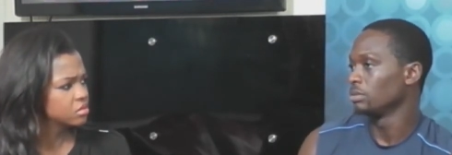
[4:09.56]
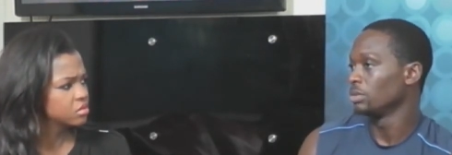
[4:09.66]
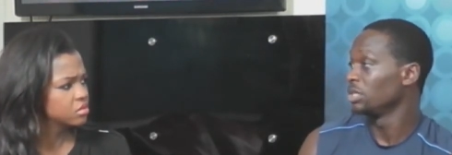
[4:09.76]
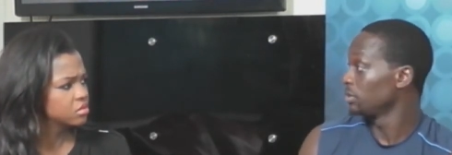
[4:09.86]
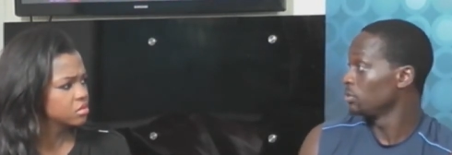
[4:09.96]

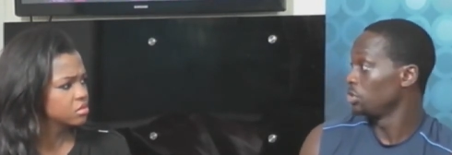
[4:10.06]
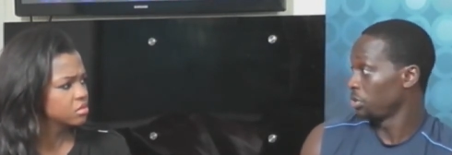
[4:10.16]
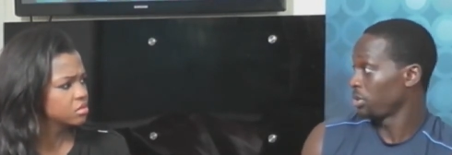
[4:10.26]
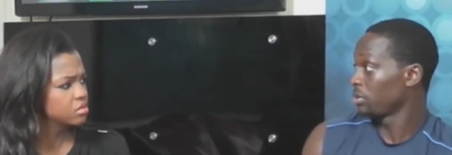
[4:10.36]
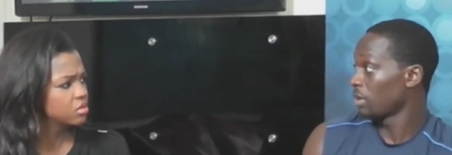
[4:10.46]
Speaker 1: with even
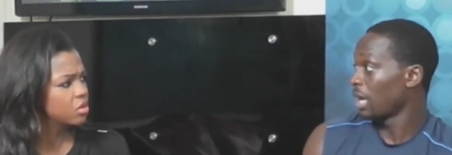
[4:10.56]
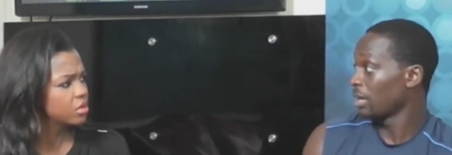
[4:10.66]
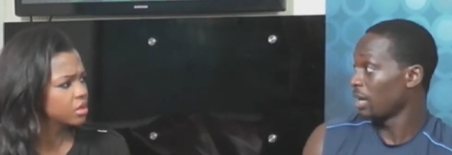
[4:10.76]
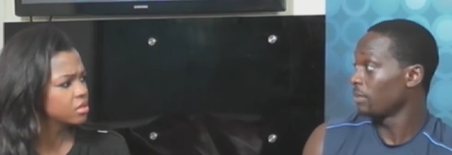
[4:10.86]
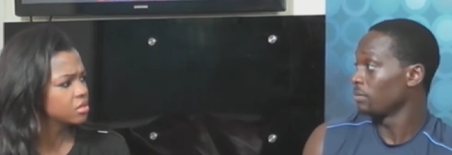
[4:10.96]
juice. Okay. I
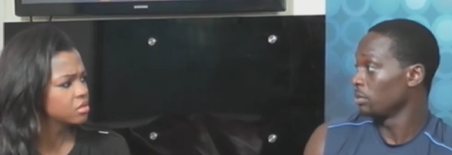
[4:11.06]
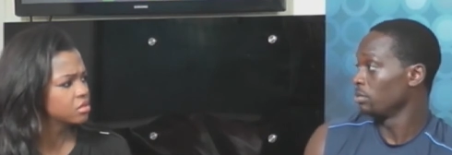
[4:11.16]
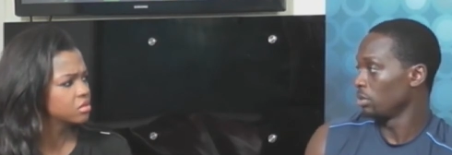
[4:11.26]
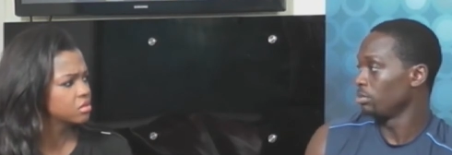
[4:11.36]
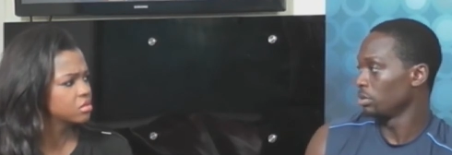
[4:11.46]
can have
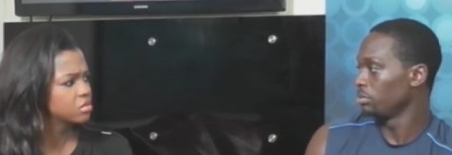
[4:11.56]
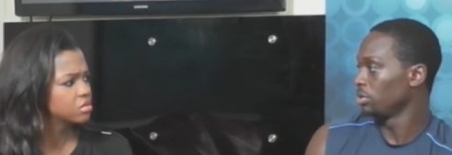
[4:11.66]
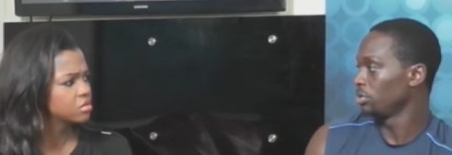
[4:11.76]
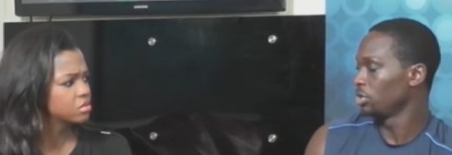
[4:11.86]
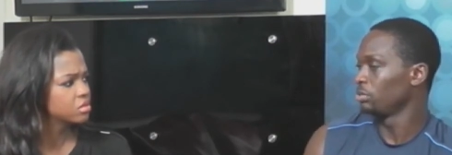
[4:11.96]
a, a, a,
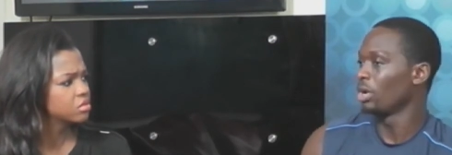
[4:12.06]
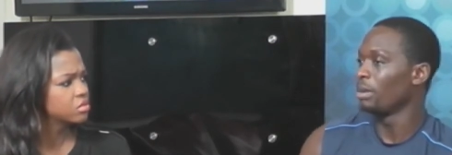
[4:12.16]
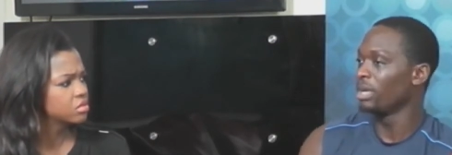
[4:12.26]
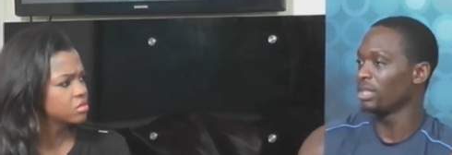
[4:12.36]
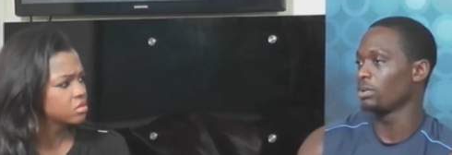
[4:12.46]
bit of juice, but
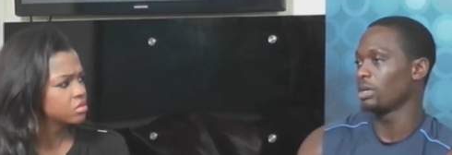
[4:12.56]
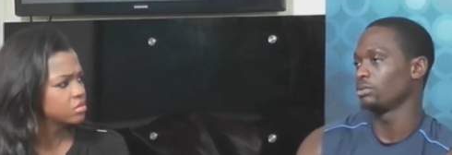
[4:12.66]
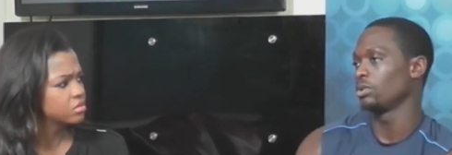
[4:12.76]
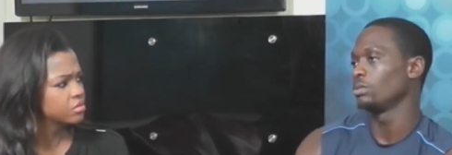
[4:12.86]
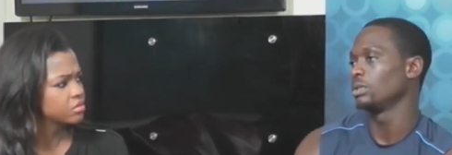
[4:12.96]
immediately when
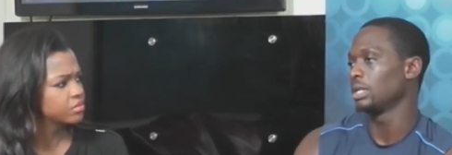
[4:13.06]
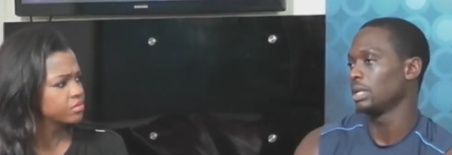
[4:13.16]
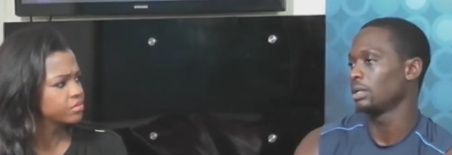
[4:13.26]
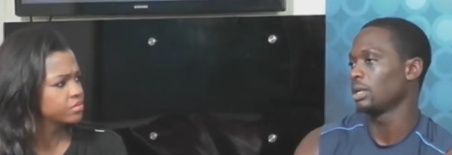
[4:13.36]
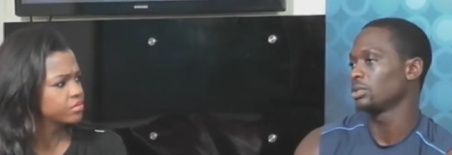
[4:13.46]
I'm done with
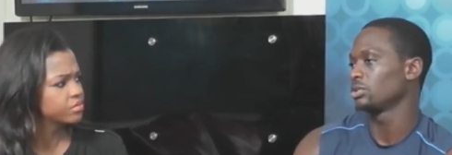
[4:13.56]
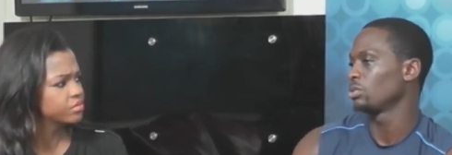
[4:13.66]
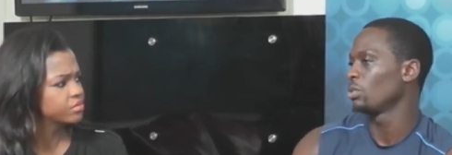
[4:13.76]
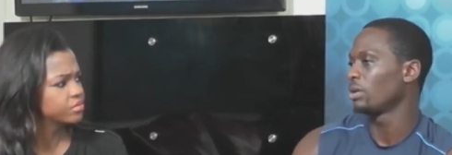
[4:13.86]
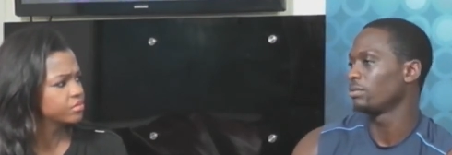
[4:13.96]
that, I
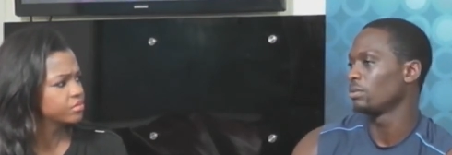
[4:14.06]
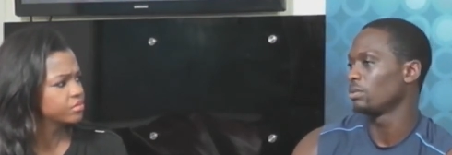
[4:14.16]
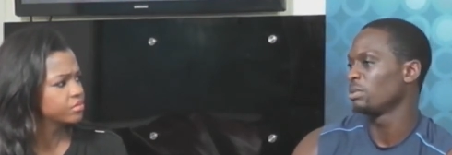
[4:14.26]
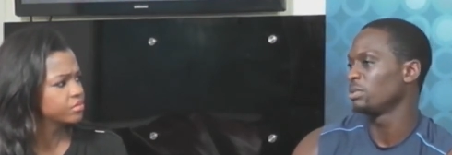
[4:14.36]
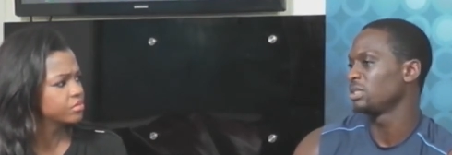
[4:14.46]
just go out for
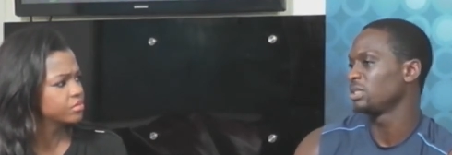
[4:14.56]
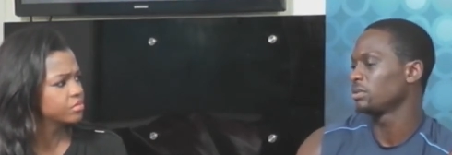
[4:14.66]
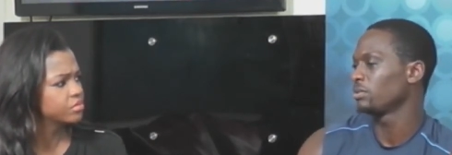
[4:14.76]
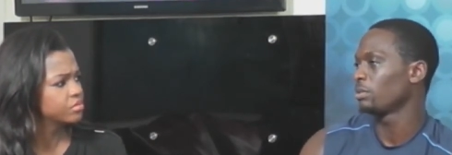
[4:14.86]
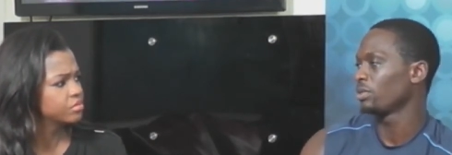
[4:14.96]
maybe
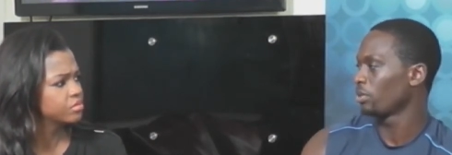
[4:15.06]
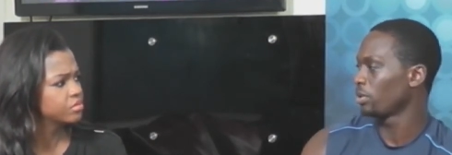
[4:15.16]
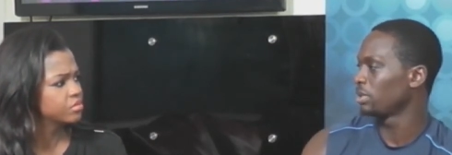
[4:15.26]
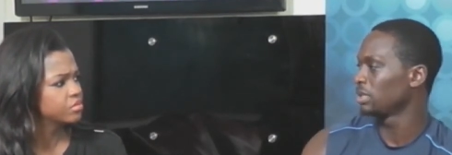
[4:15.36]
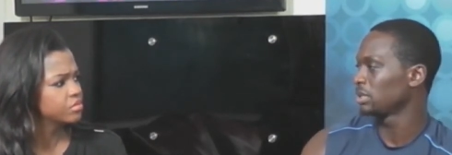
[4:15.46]
chill for about
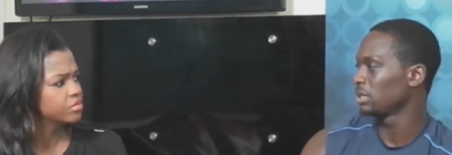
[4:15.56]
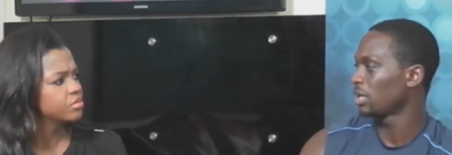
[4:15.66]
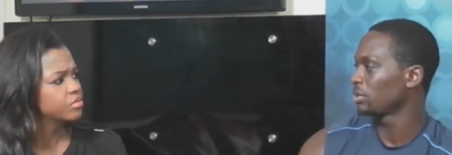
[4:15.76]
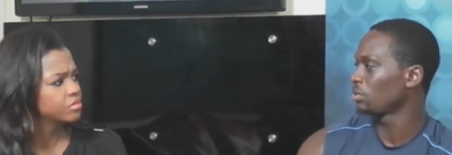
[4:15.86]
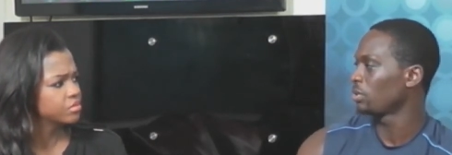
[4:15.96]
30 minutes in the
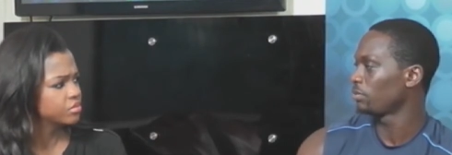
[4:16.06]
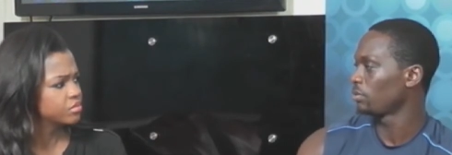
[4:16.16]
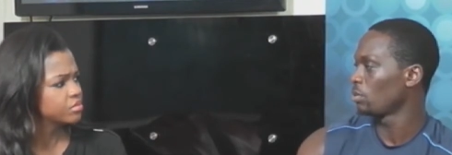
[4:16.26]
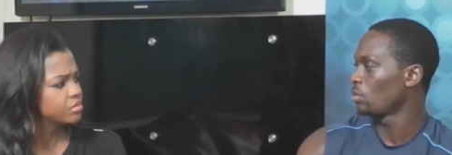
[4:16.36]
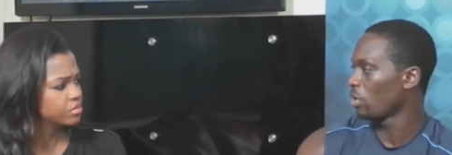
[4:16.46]
house, go out for
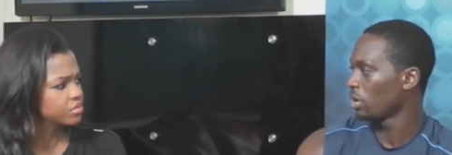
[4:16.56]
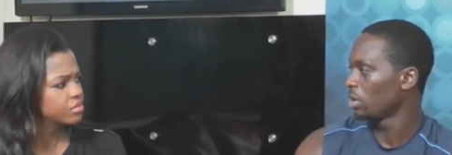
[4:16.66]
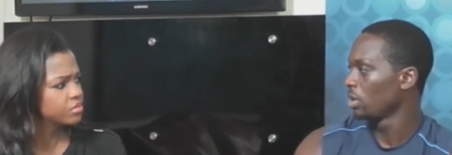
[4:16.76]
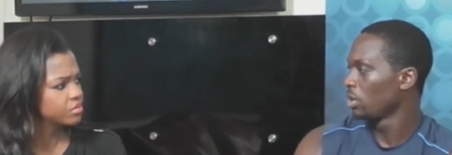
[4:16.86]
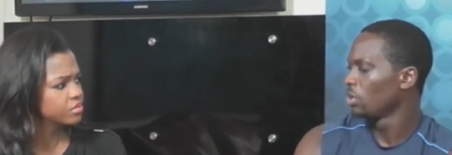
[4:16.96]
for a walk,
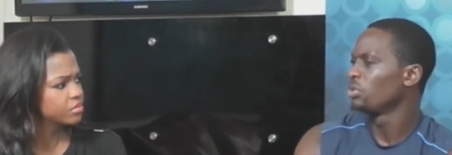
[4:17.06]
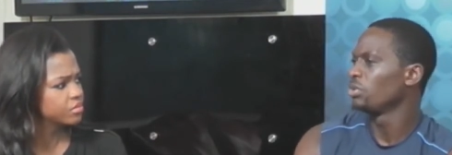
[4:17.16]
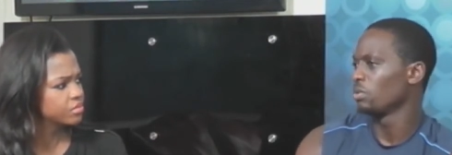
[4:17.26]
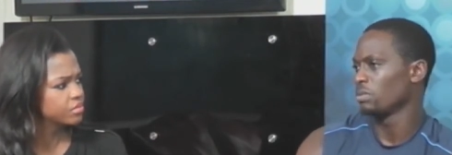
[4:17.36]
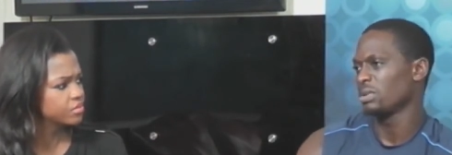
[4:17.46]
mm -hmm.
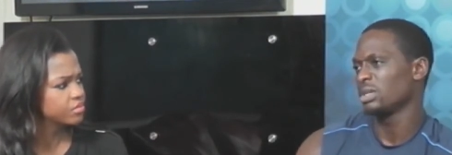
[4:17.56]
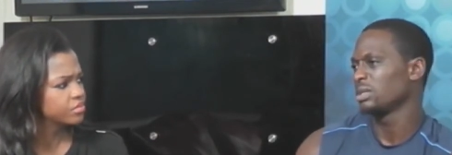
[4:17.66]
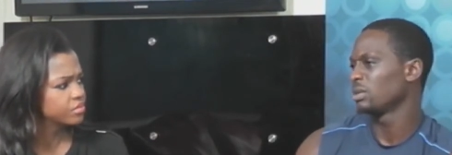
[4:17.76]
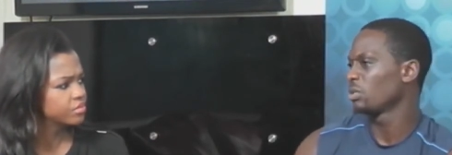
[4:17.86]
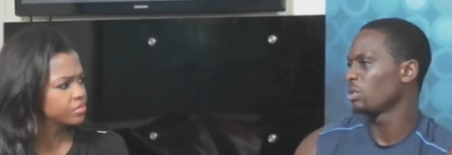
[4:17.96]
you know, and
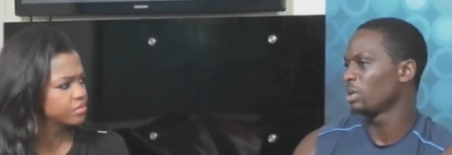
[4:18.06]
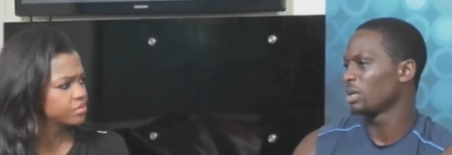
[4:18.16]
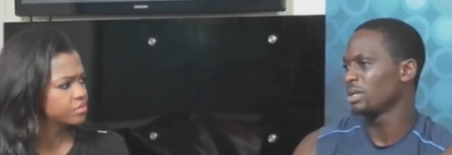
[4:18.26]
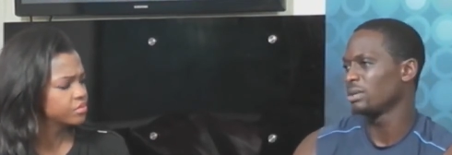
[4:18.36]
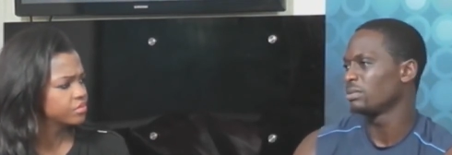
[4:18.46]
then come
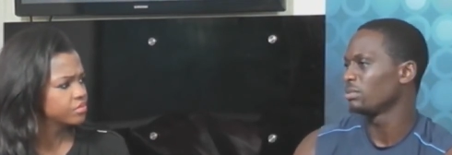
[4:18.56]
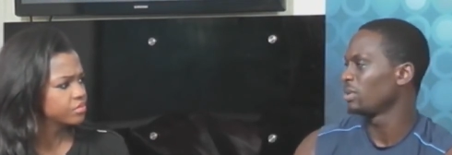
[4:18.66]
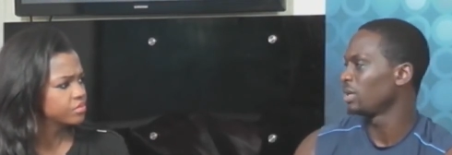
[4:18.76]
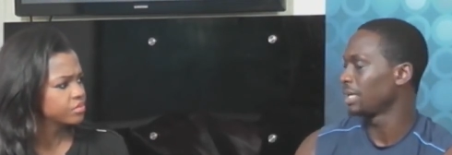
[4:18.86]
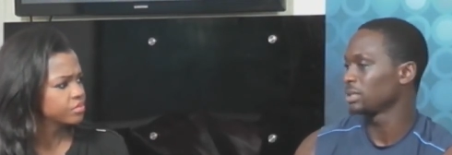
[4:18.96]
back in,
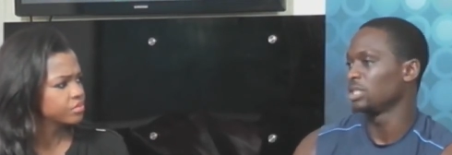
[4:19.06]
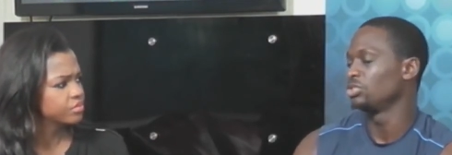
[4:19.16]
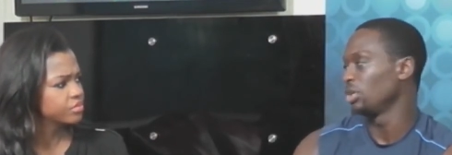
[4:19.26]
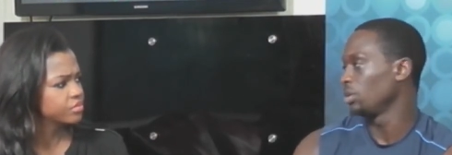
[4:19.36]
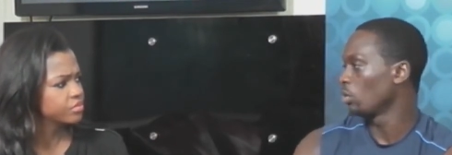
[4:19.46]
relax, and
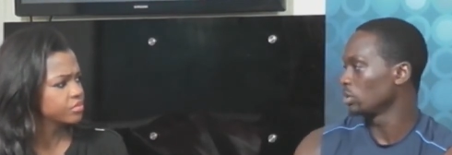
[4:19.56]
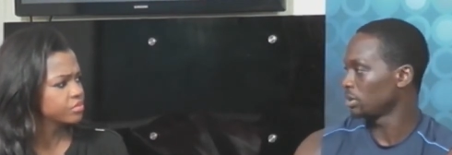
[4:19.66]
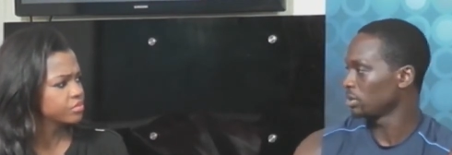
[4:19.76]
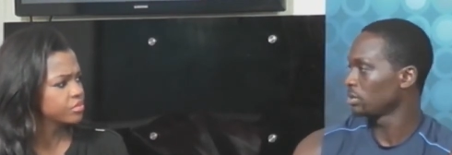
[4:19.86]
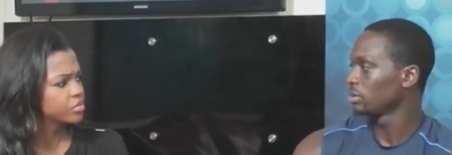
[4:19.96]
drink water.